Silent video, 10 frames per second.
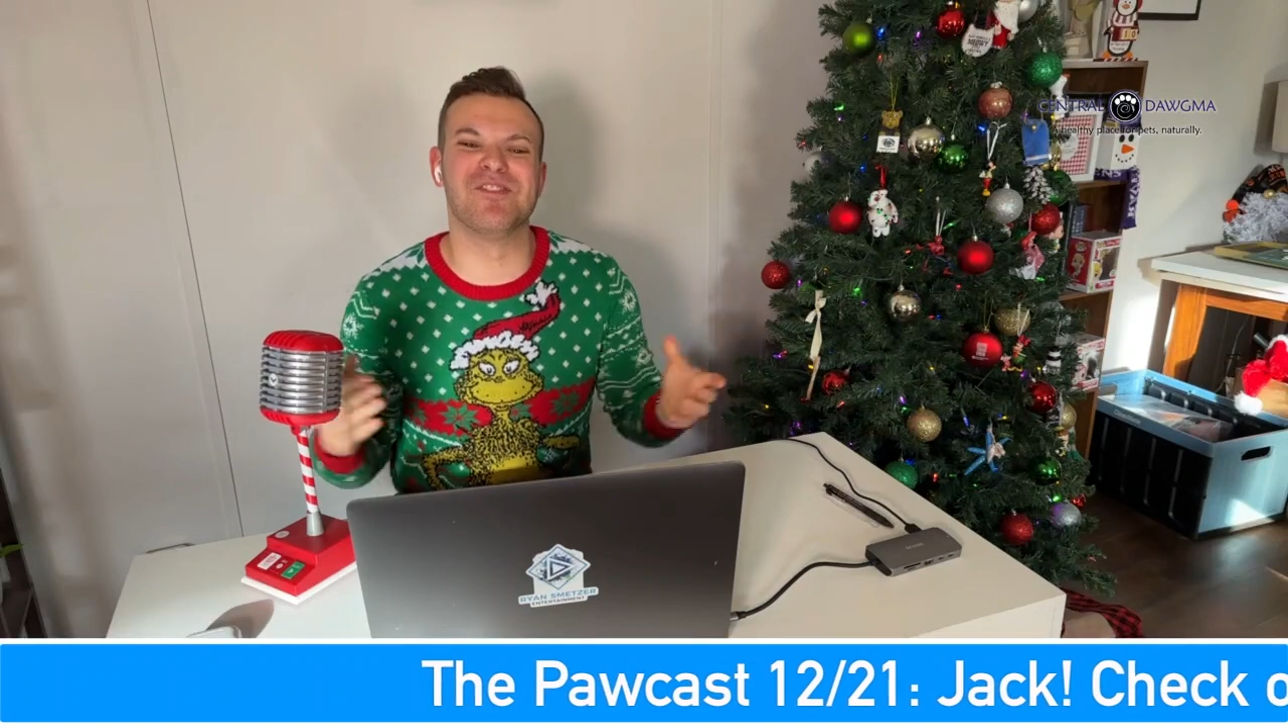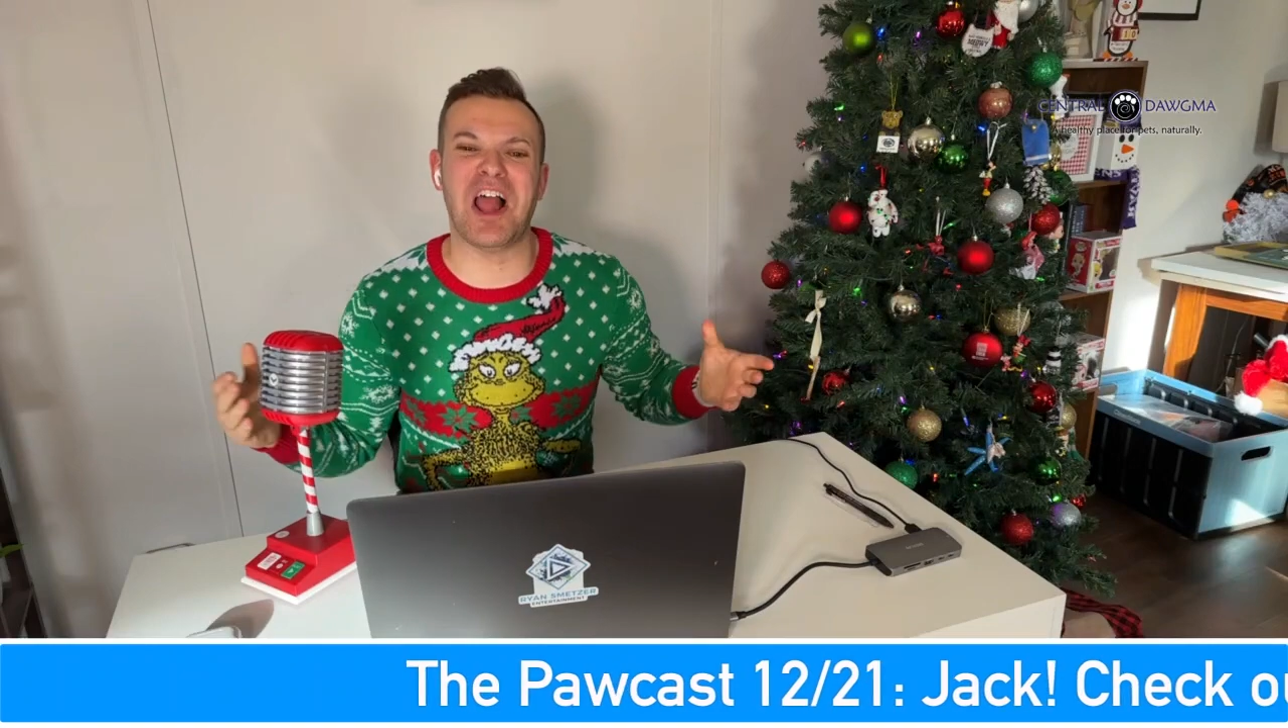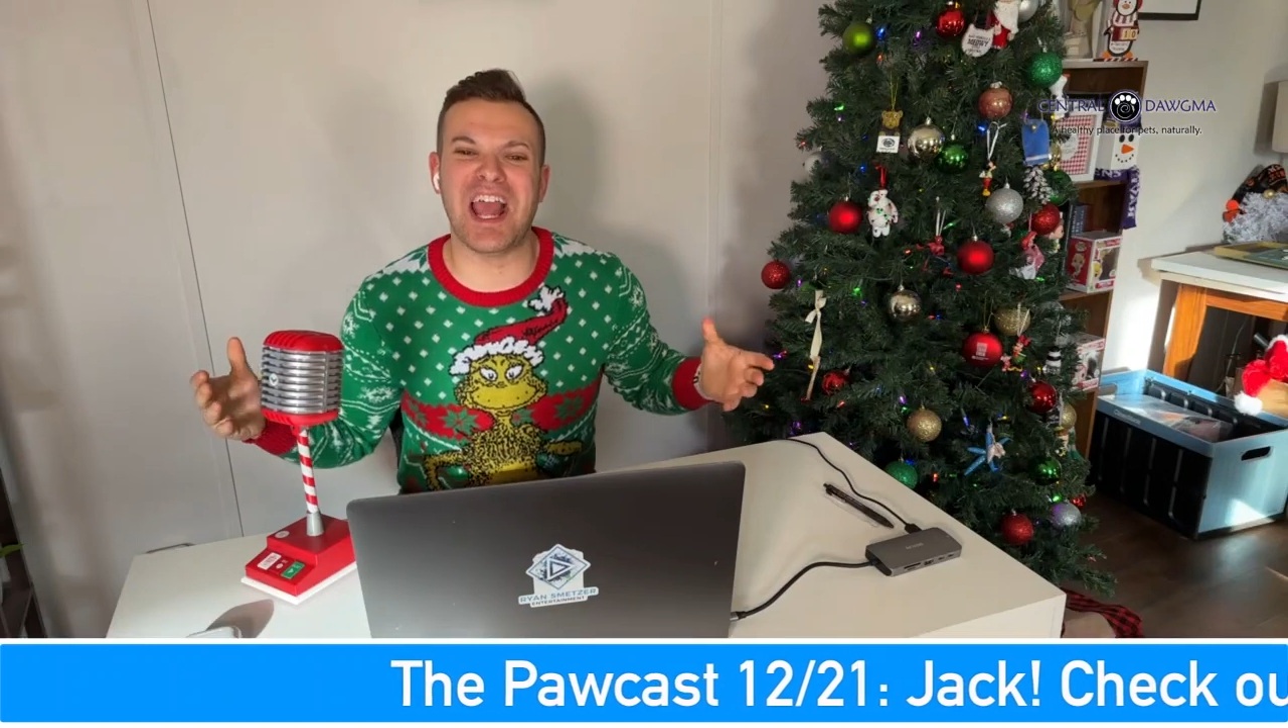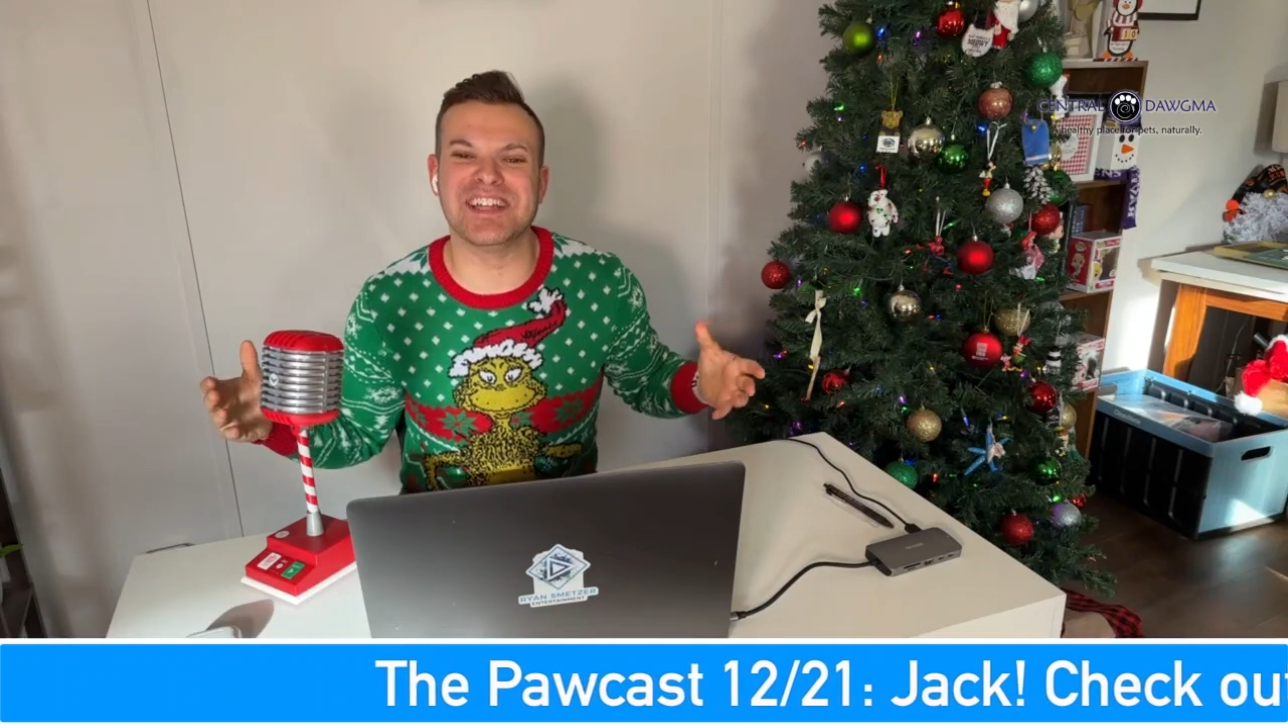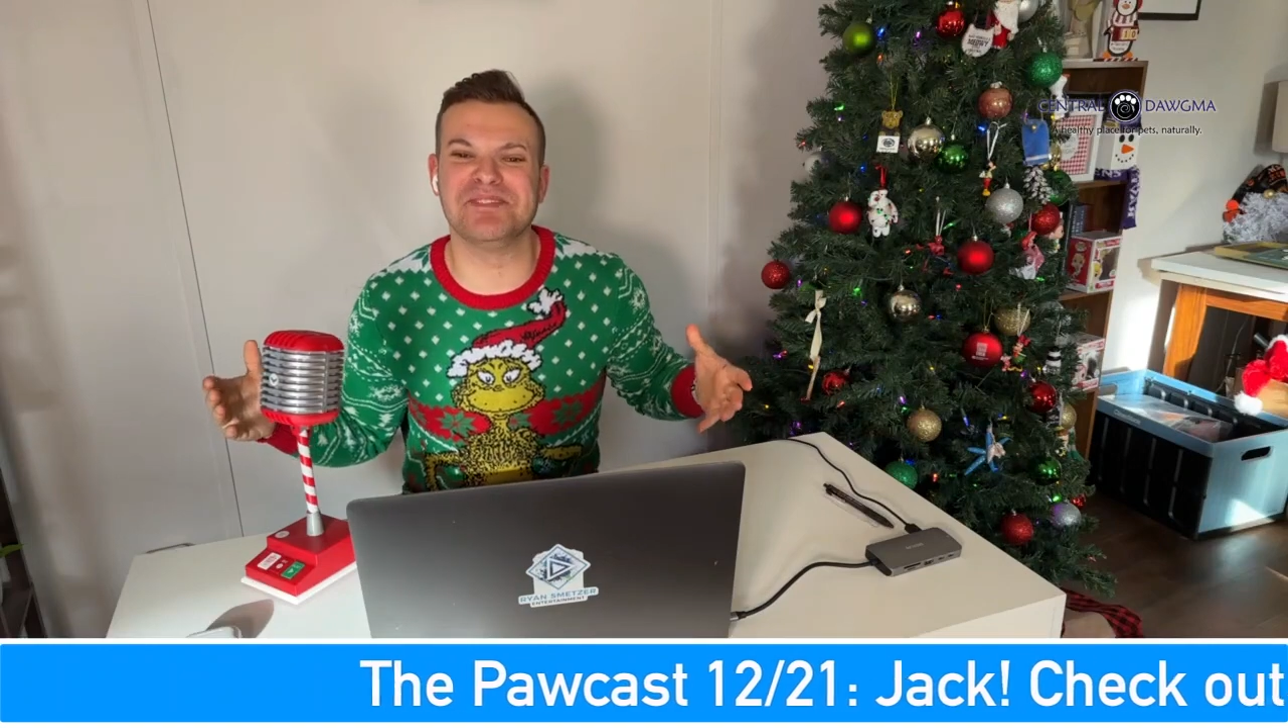I'm
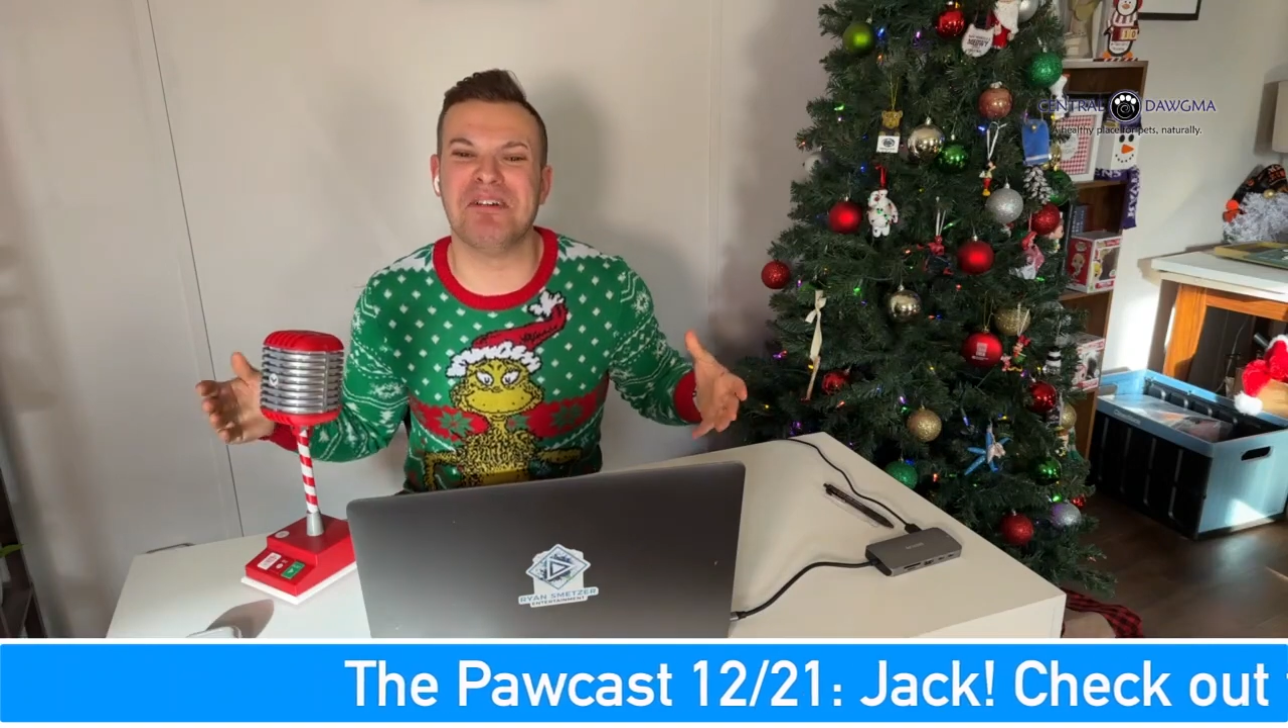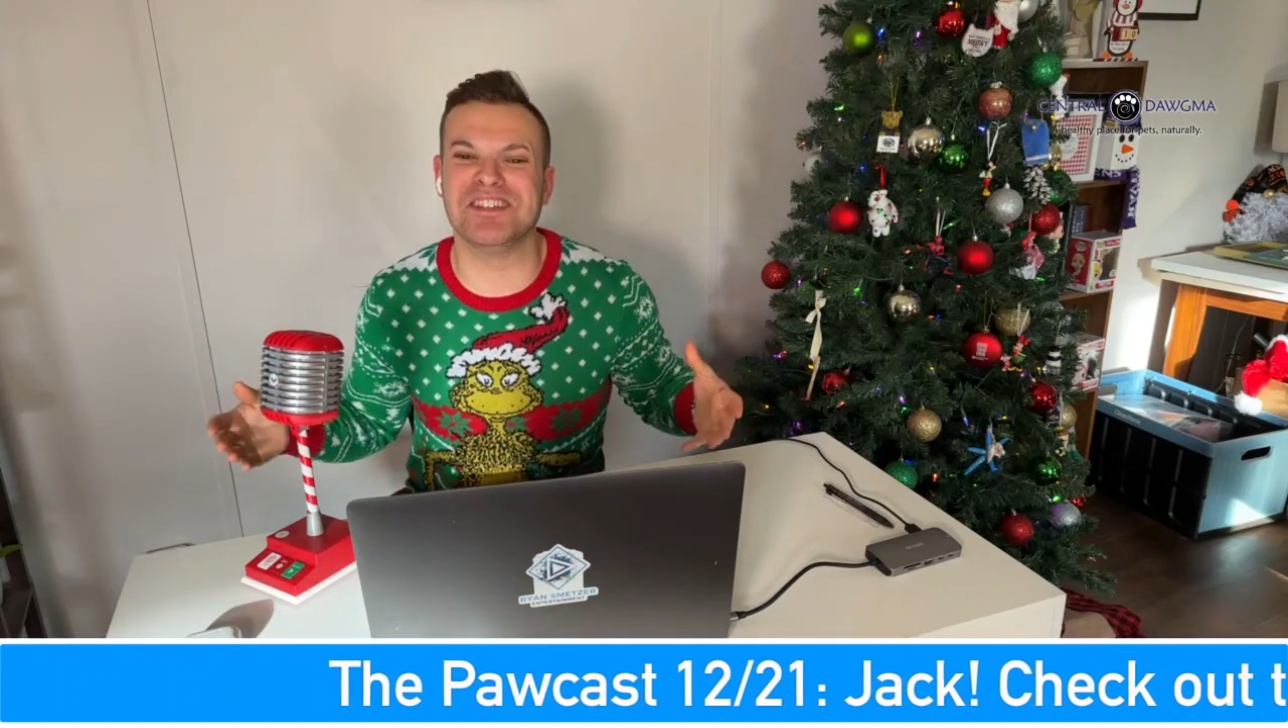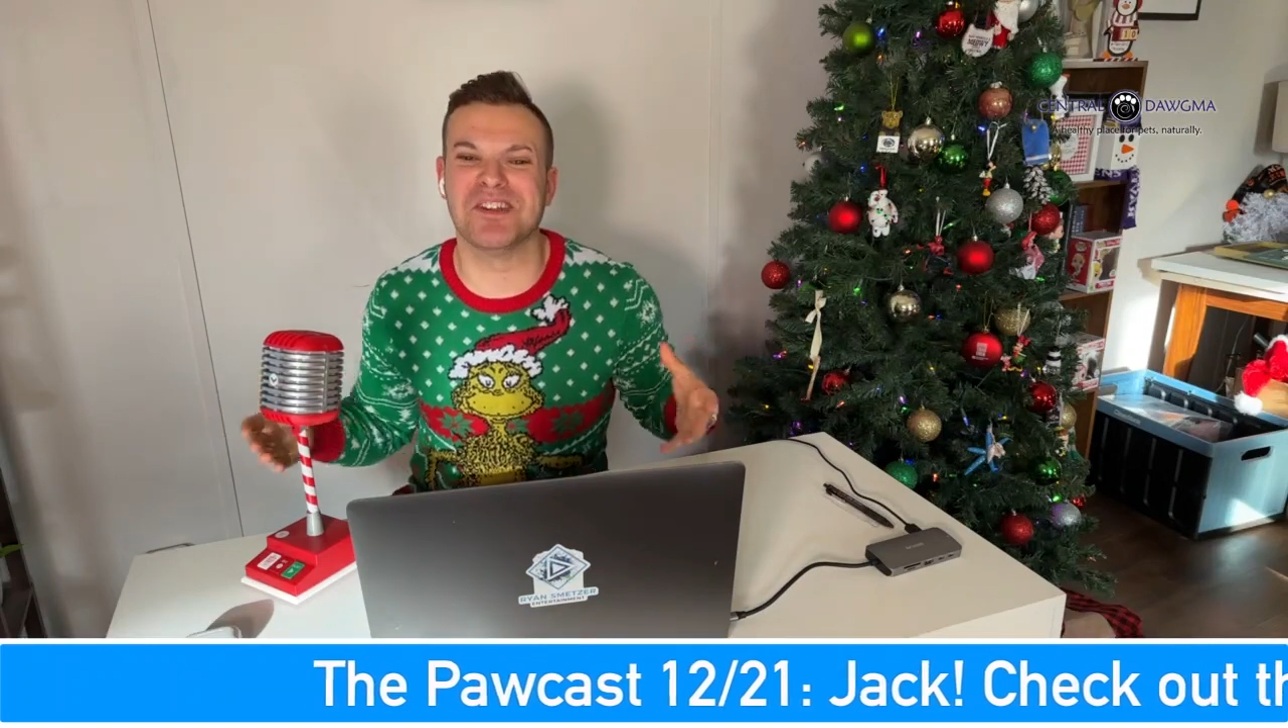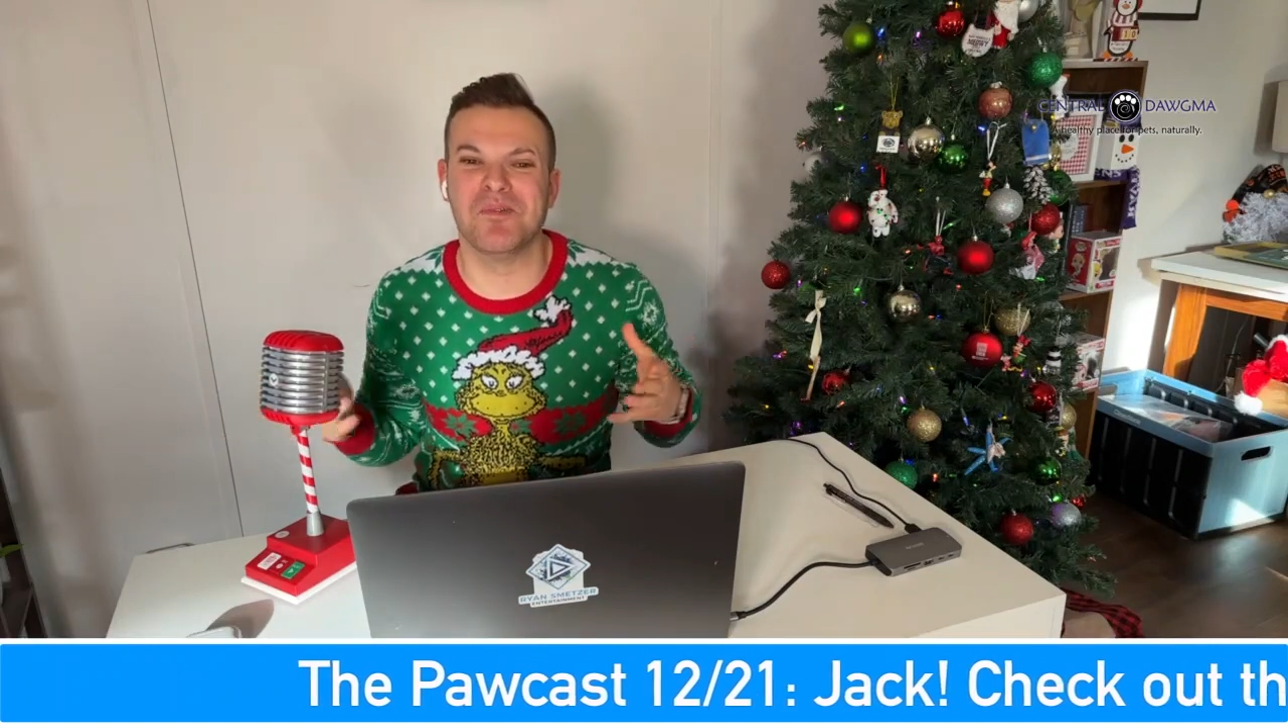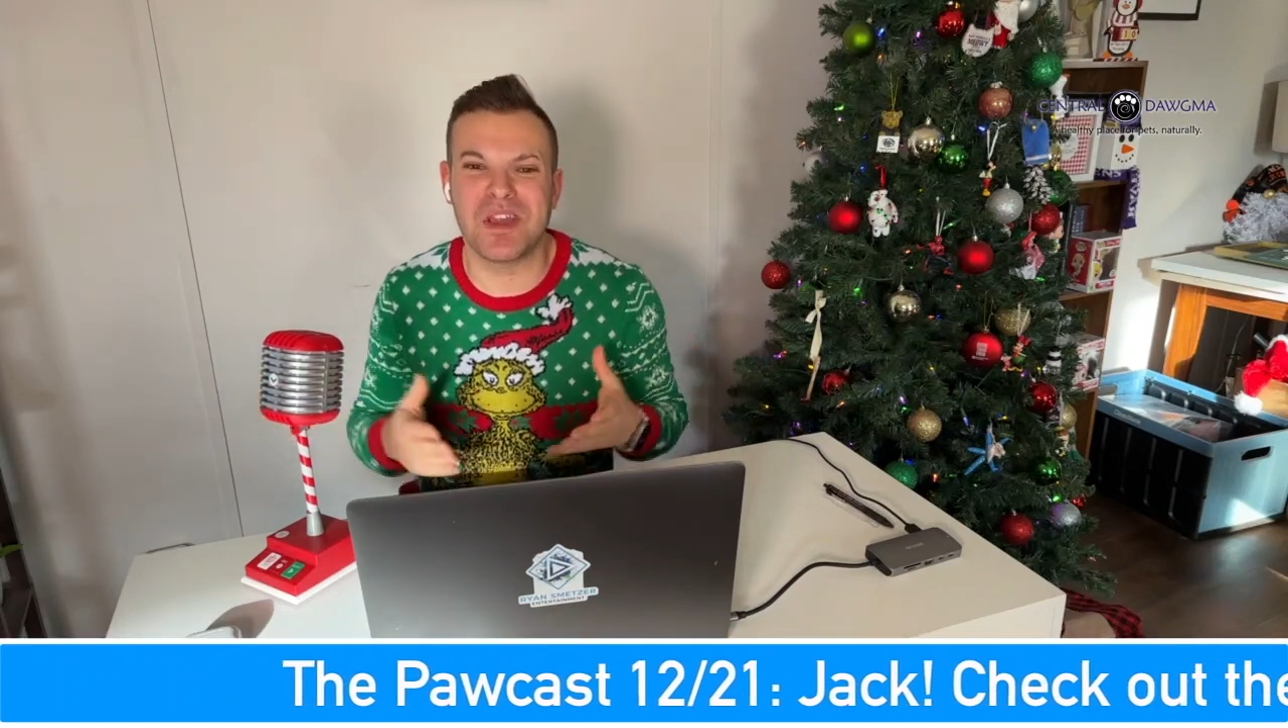Ryan Smetzer,